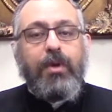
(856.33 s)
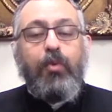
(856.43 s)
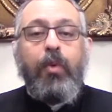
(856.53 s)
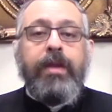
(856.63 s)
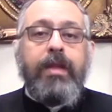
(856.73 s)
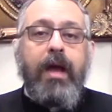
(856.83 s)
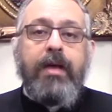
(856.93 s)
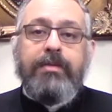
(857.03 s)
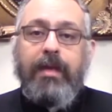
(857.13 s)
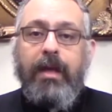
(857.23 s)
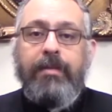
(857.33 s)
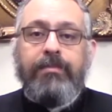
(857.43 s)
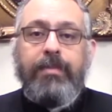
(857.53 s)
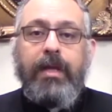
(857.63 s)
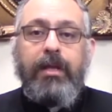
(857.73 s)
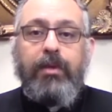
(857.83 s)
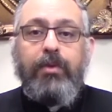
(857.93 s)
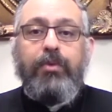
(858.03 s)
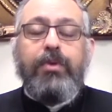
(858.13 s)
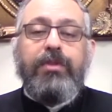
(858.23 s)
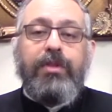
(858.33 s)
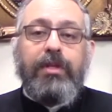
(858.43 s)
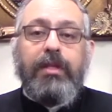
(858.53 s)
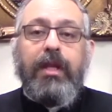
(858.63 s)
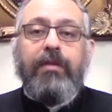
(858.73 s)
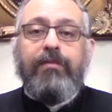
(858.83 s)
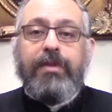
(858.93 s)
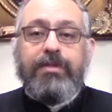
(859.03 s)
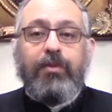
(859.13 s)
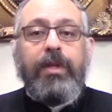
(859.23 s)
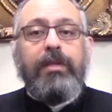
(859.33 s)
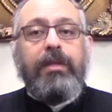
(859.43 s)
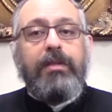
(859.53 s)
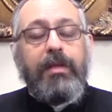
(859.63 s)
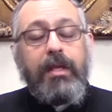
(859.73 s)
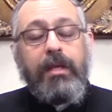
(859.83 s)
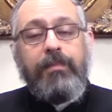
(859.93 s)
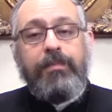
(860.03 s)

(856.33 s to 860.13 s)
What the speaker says: one asked him in Luke 13 verse 23,